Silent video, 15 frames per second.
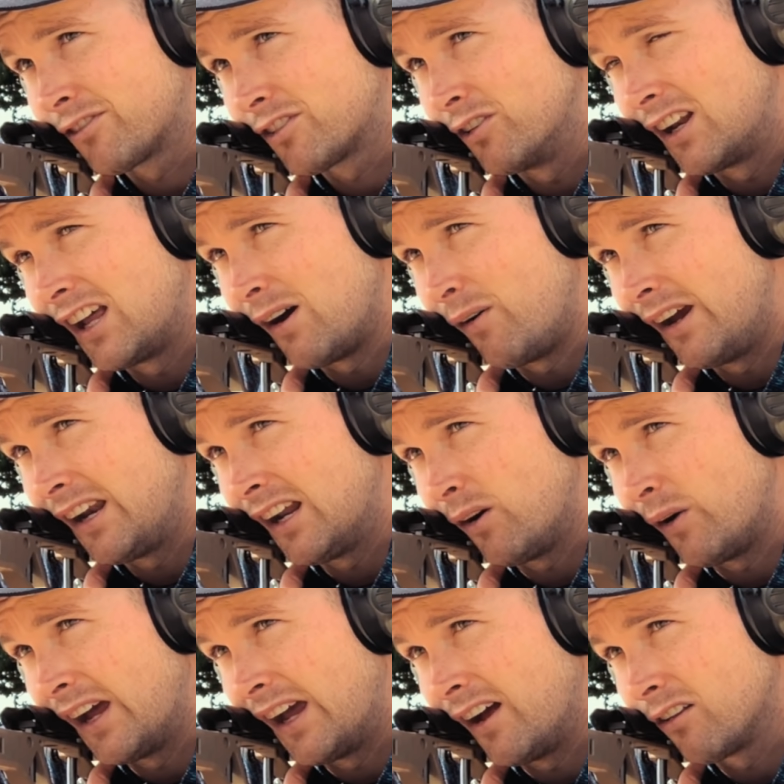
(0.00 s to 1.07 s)
So now I know
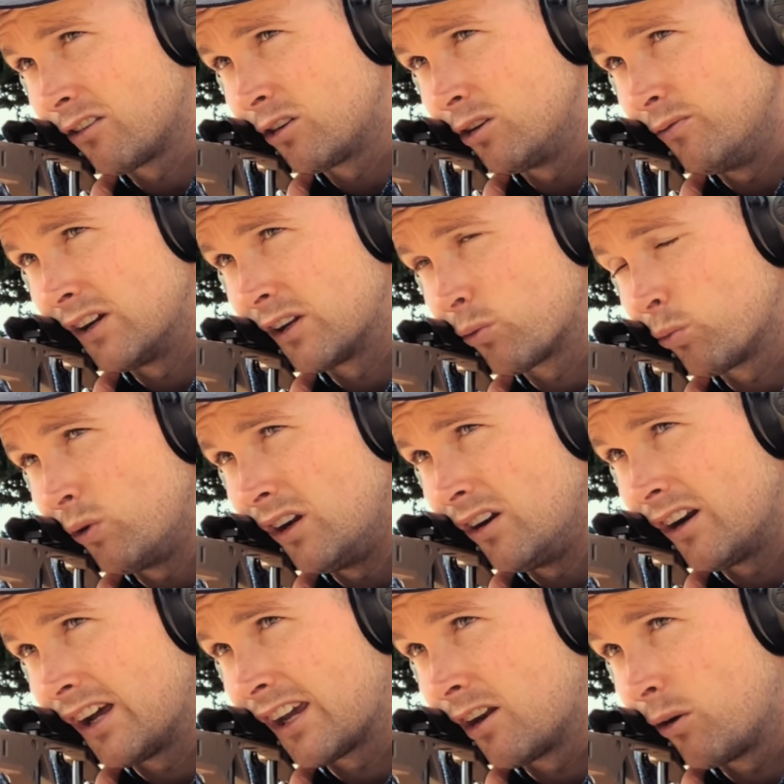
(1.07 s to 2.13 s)
I held too much wind.
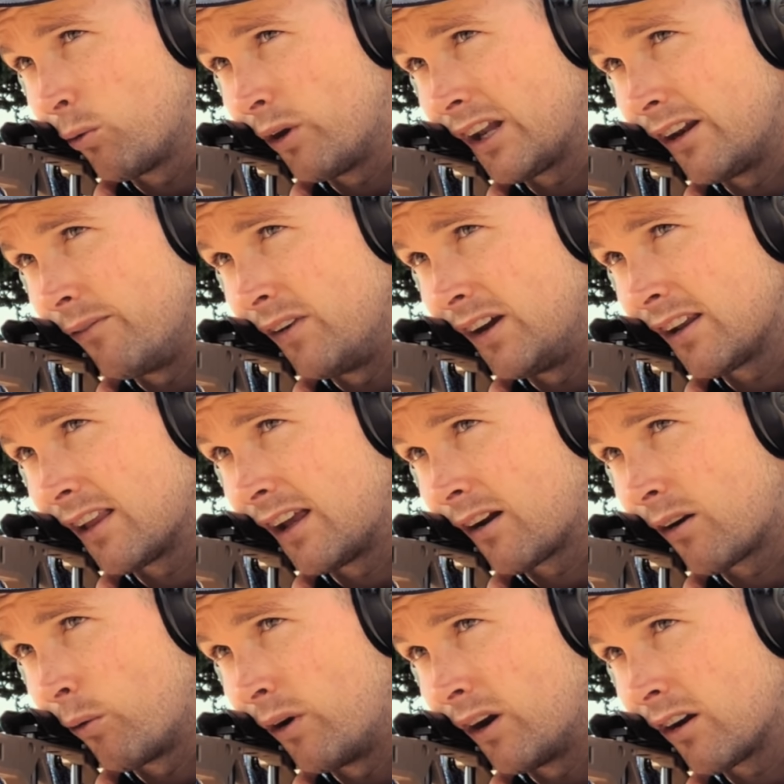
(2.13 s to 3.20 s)
I can quickly make that
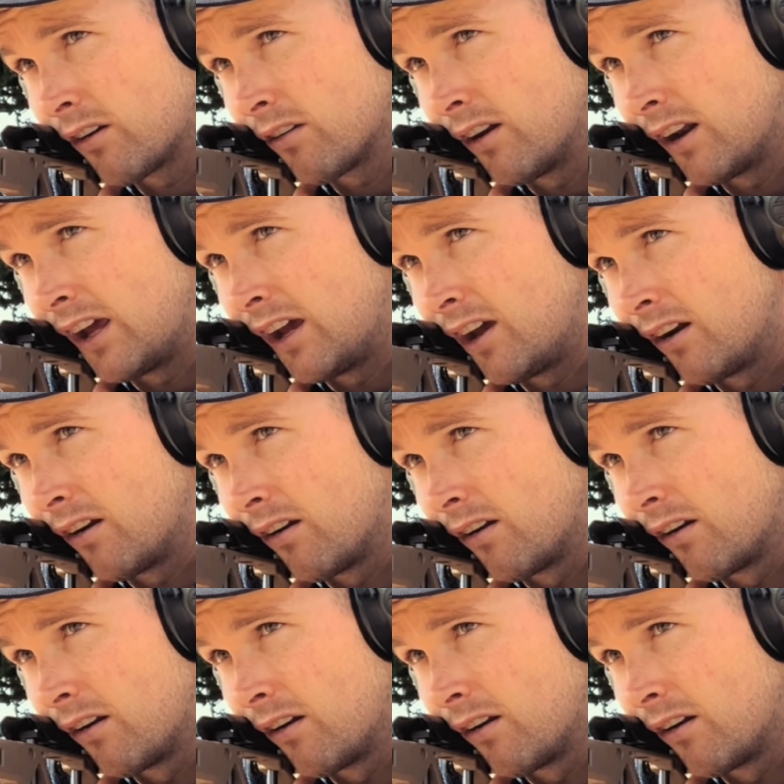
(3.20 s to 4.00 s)
correction and...